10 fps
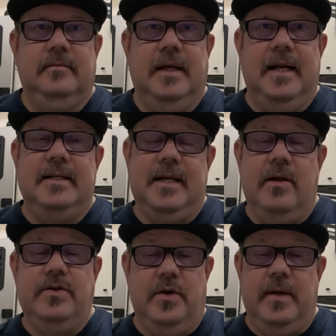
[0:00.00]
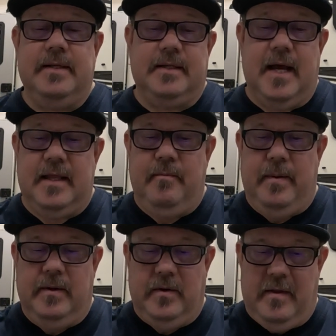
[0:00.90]
And it tells you inside the
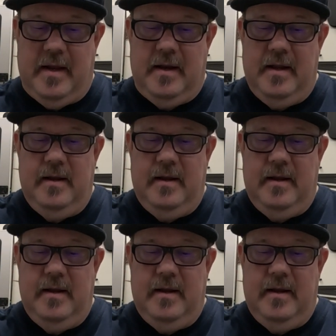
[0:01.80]
builder that